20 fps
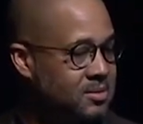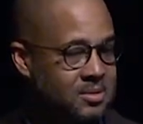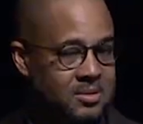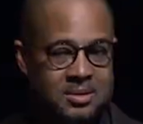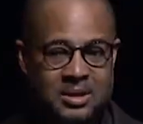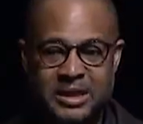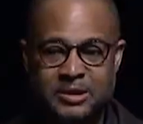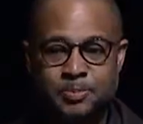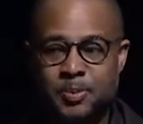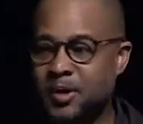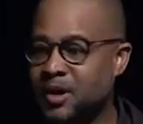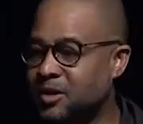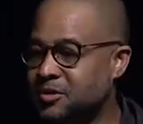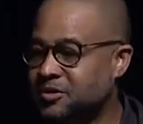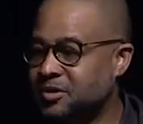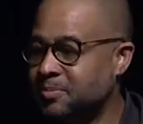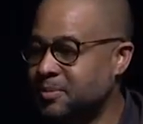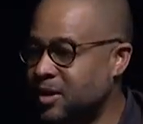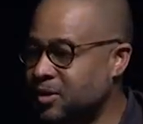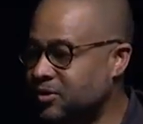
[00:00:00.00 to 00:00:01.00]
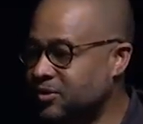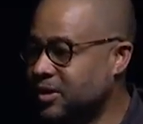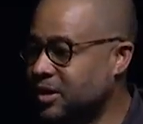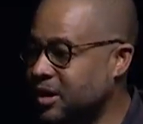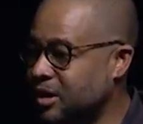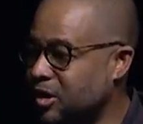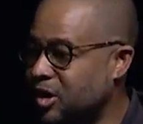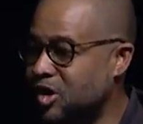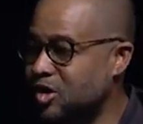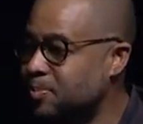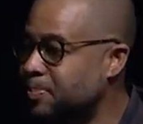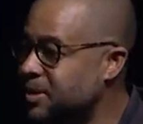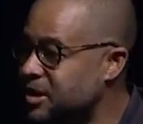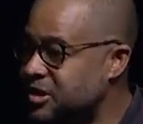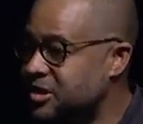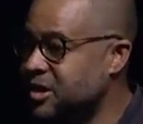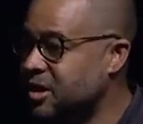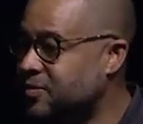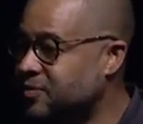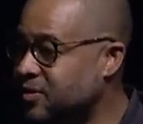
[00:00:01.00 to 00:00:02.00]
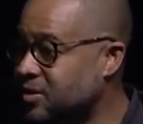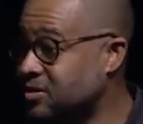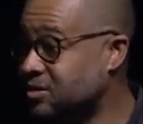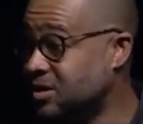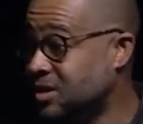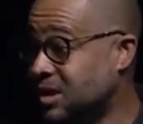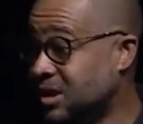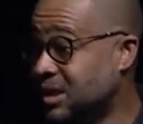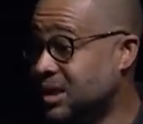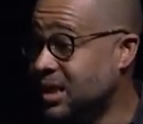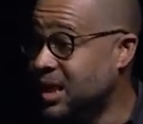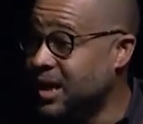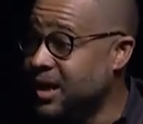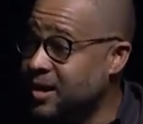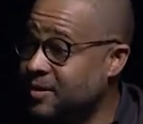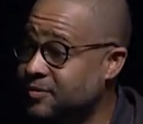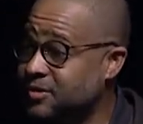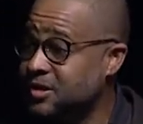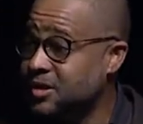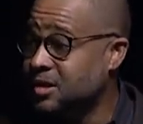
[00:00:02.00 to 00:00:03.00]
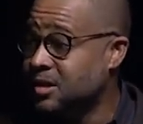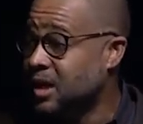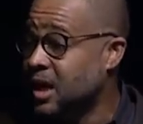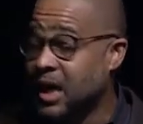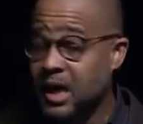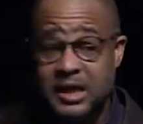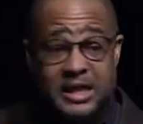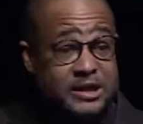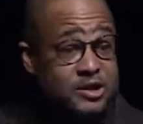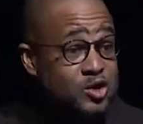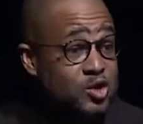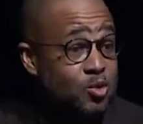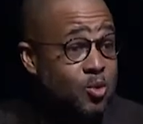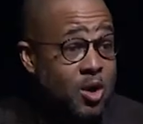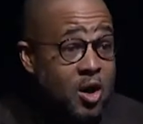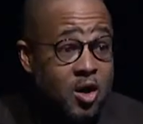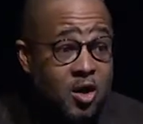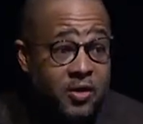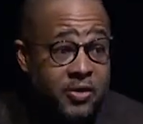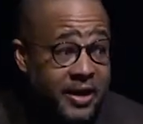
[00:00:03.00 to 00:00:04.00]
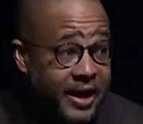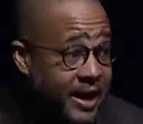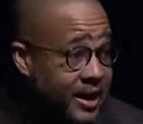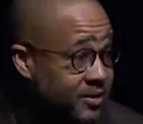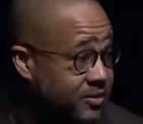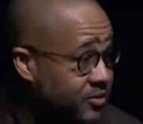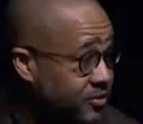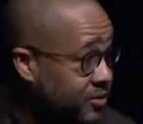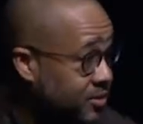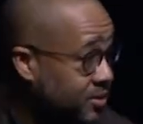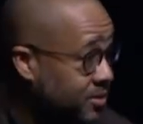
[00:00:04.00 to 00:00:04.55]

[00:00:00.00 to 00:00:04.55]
Let's put on some music and Cupid shuffle. To the left, to the left. Let's do all that.